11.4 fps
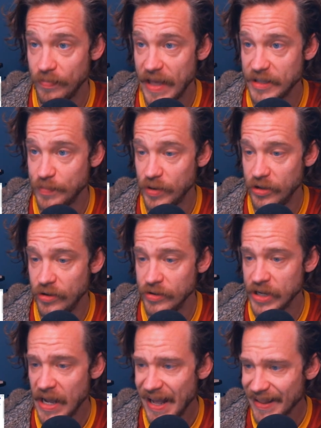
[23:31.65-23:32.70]

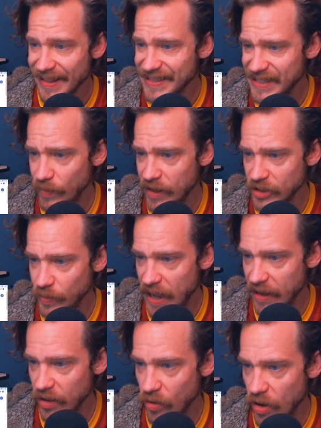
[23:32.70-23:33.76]
Let's see what else we
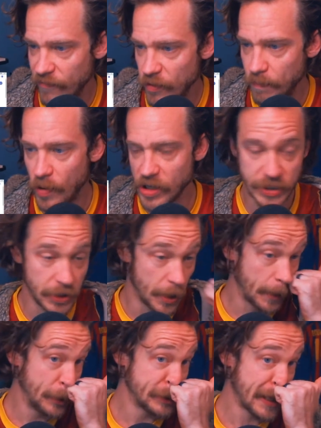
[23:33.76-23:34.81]
got going on for
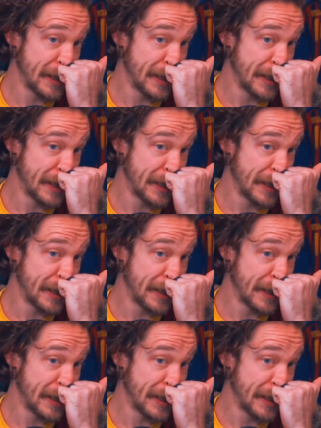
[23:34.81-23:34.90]
Barcelona news.